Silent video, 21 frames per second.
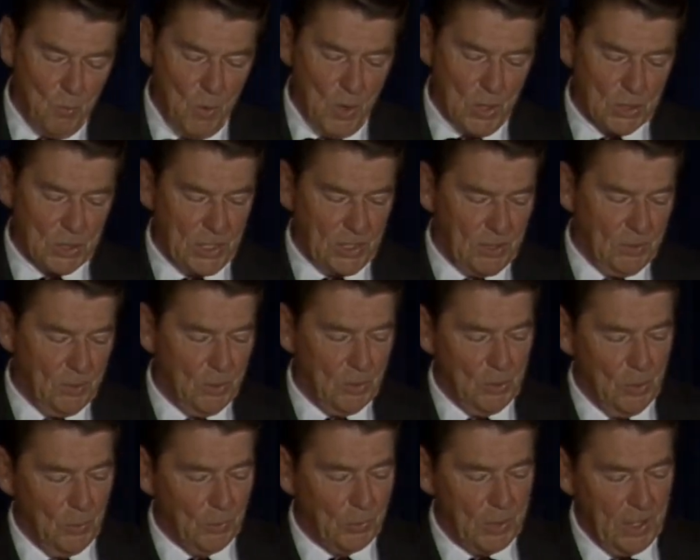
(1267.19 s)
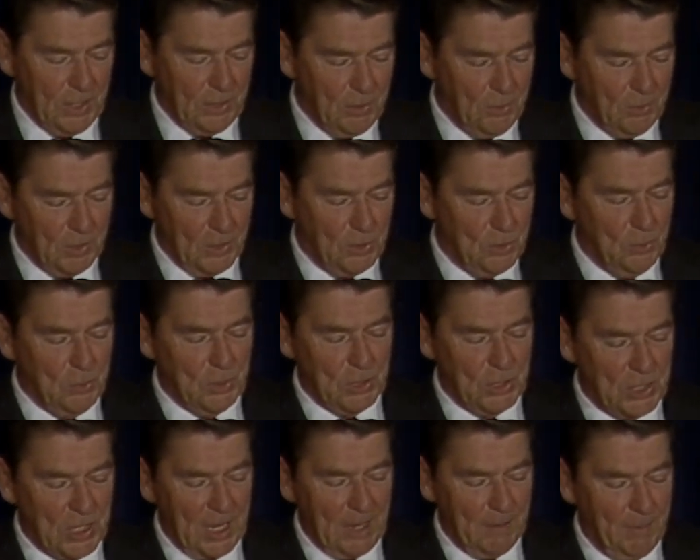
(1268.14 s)
Washington who don't think you can do the
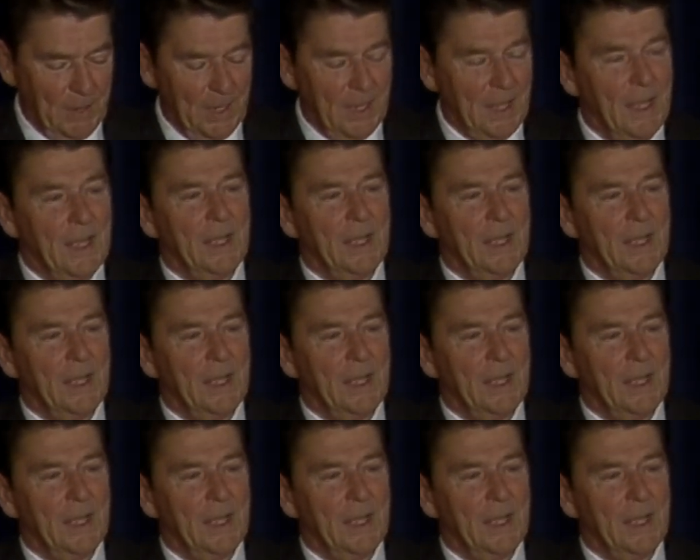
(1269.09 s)
job